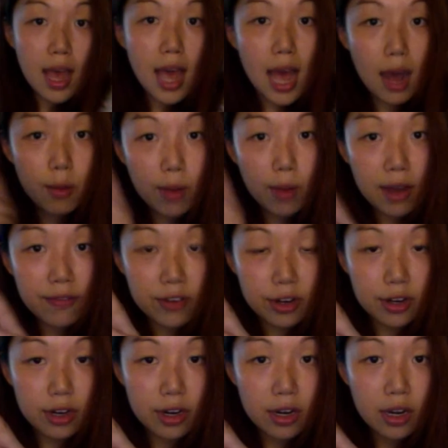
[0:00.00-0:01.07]

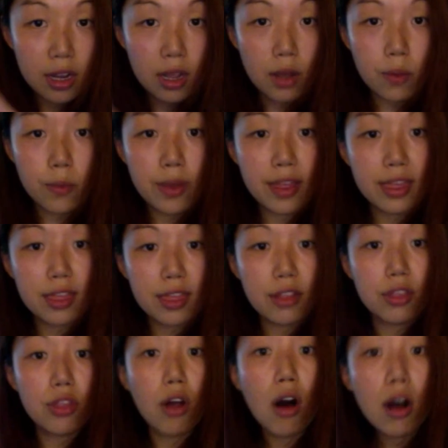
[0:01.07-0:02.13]
However, with the
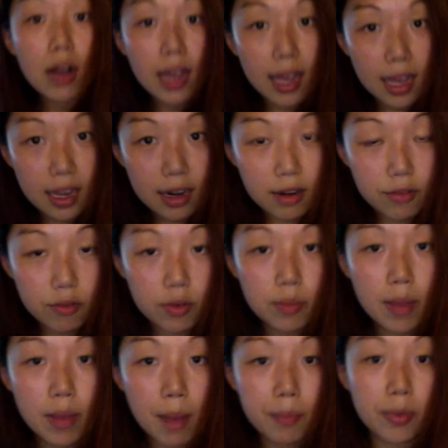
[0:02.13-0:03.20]
long head,
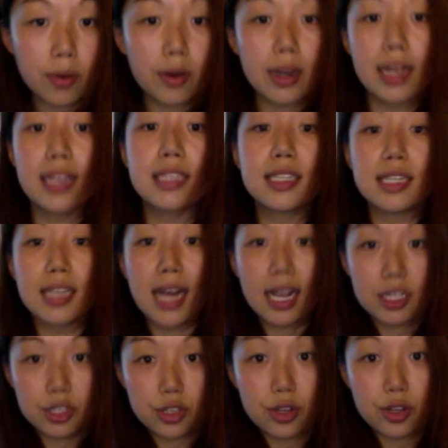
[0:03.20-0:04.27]
remember it's
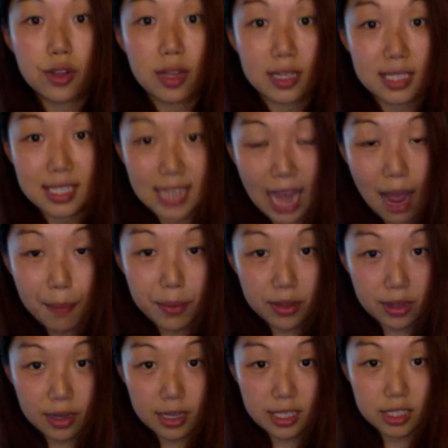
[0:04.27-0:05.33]
attached to the
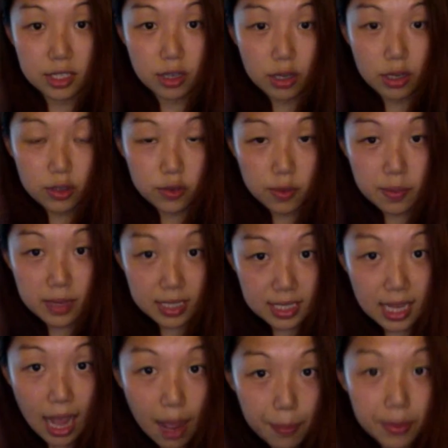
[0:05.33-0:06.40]
scapula. It starts from the
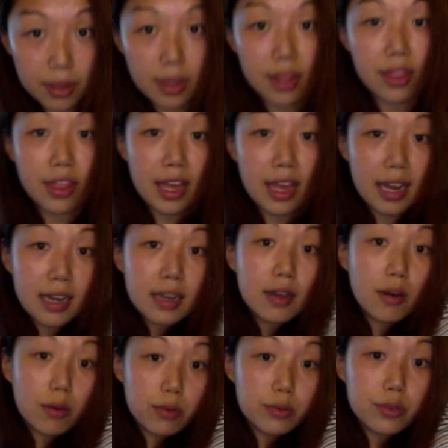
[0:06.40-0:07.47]
scapula, then
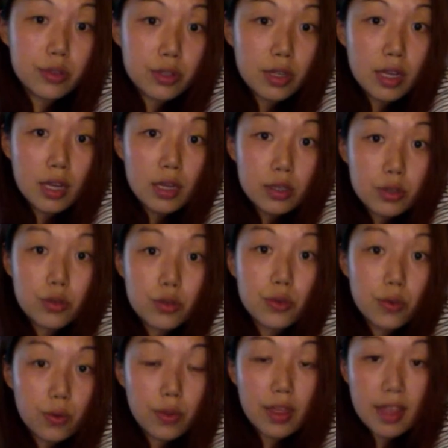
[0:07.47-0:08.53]
goes
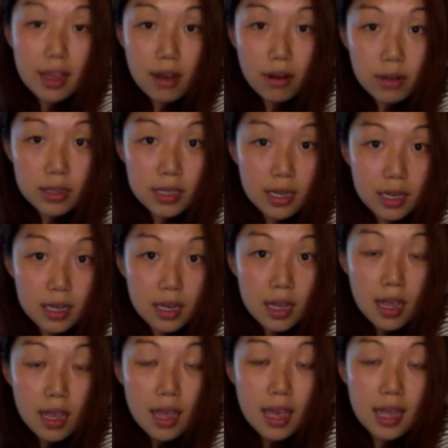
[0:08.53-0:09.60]
to the ulna,
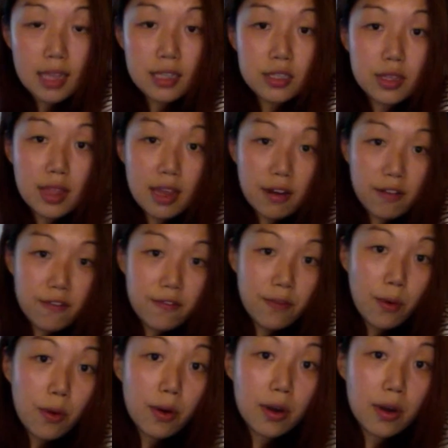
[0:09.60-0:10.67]
and
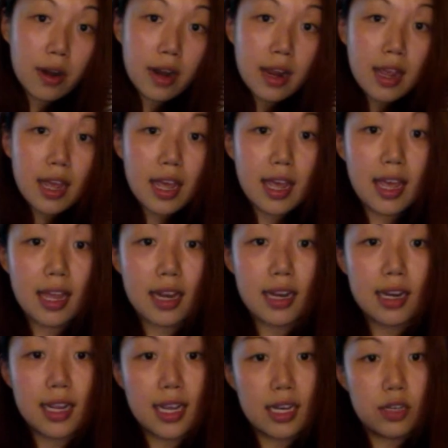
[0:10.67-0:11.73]
therefore it
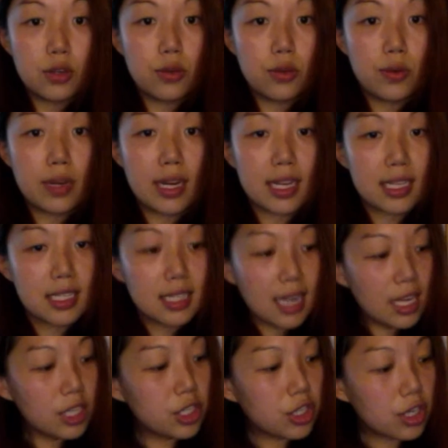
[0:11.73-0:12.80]
can do an
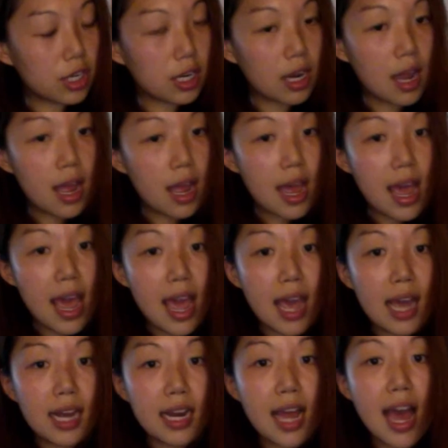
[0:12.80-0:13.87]
extension
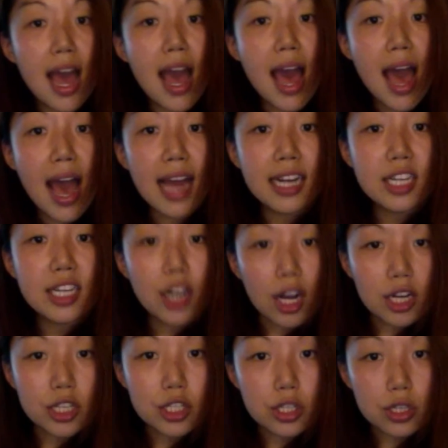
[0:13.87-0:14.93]
and
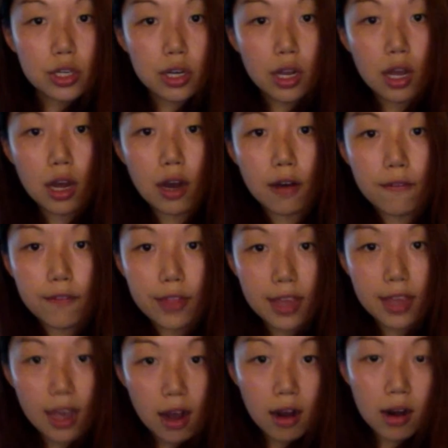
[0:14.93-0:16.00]
adduction of
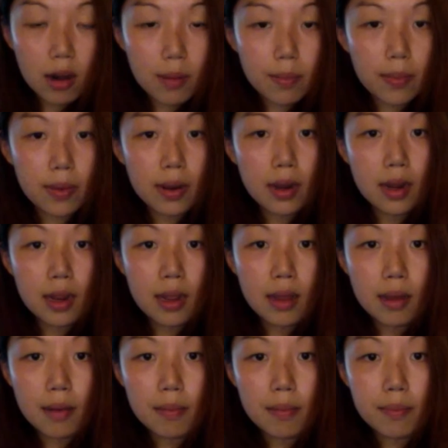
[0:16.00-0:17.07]
the arm.
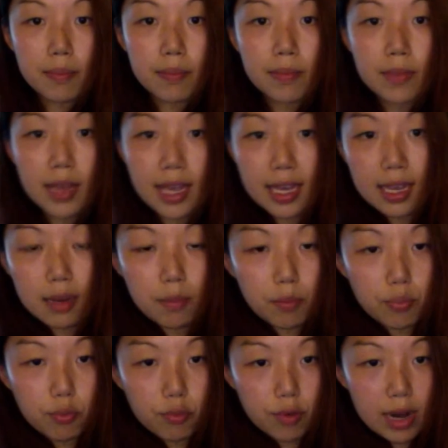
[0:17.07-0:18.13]
It can
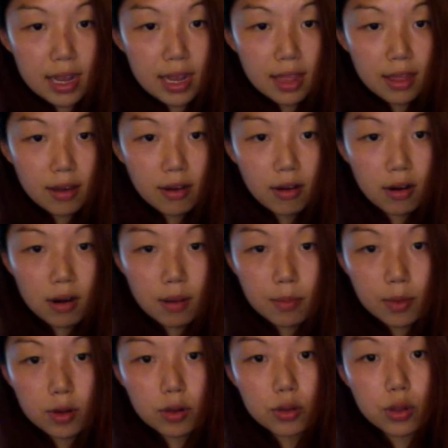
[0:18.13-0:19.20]
bring the arm
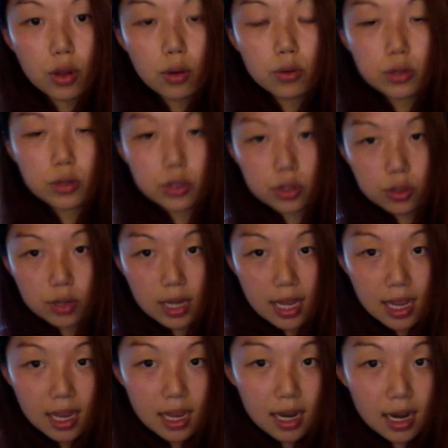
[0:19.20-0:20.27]
closer
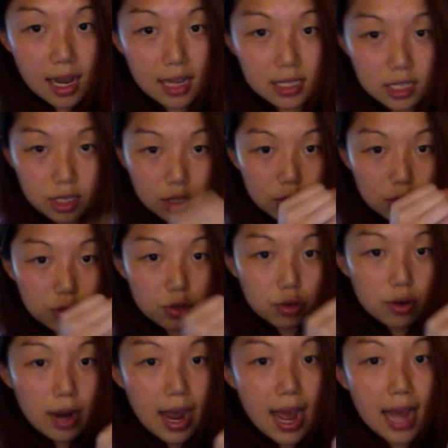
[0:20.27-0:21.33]
in as it
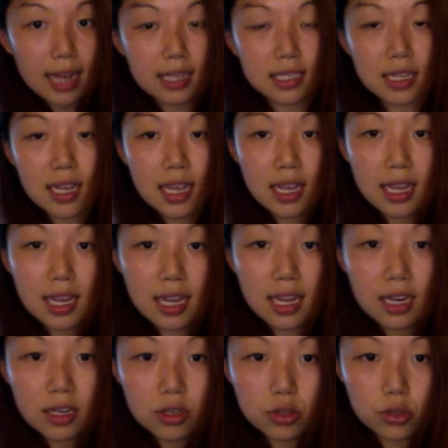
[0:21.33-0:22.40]
contracts
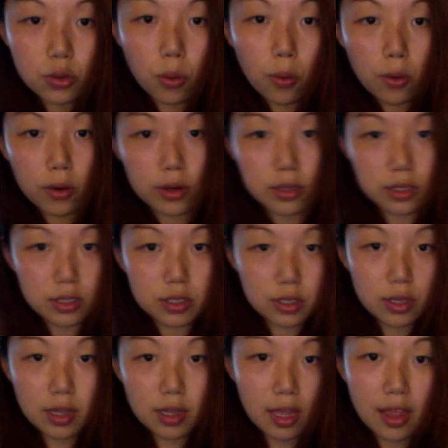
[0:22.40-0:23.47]
in towards
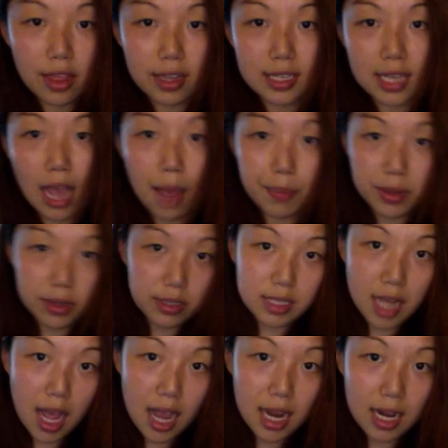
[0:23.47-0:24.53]
the scapular
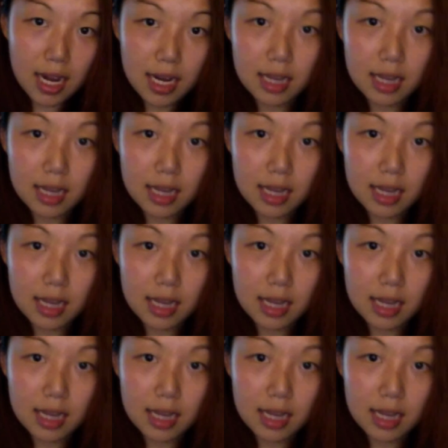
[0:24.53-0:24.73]
side.